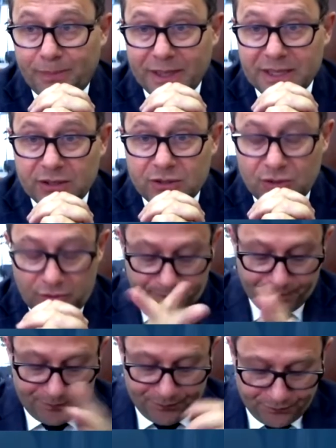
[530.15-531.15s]
So it's
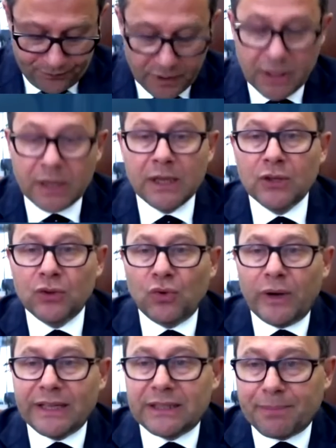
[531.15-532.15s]
position 4 or
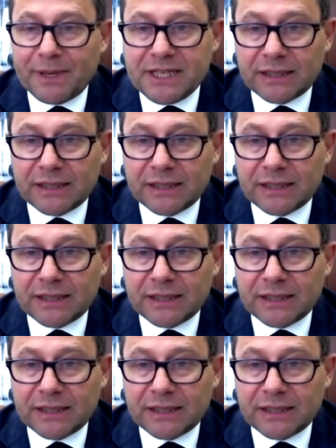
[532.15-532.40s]
5